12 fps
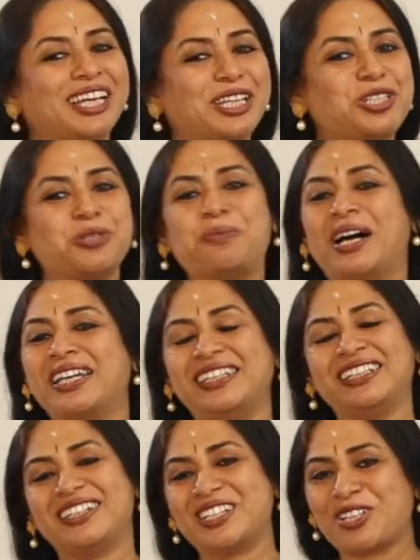into my
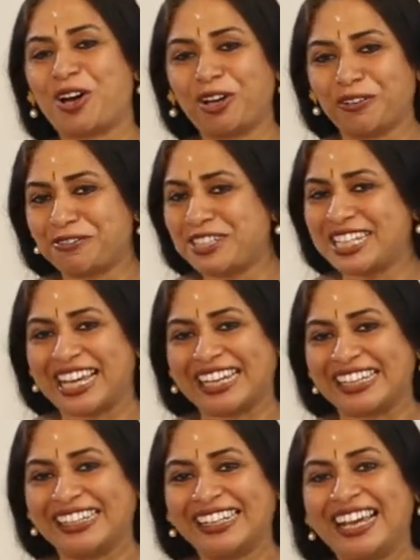ears all of
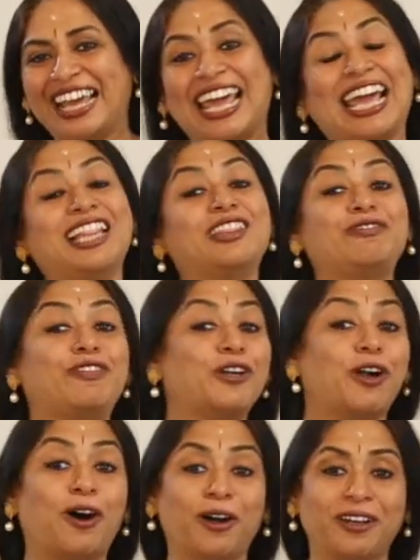10, health
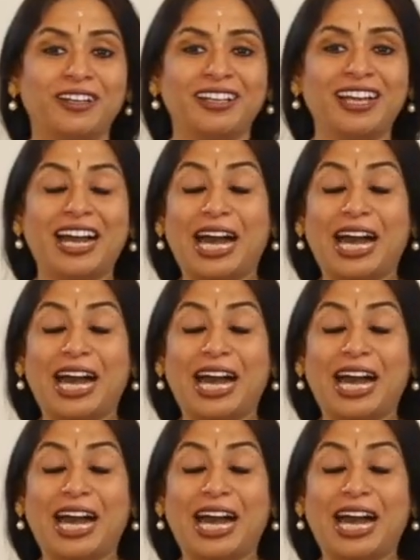for all.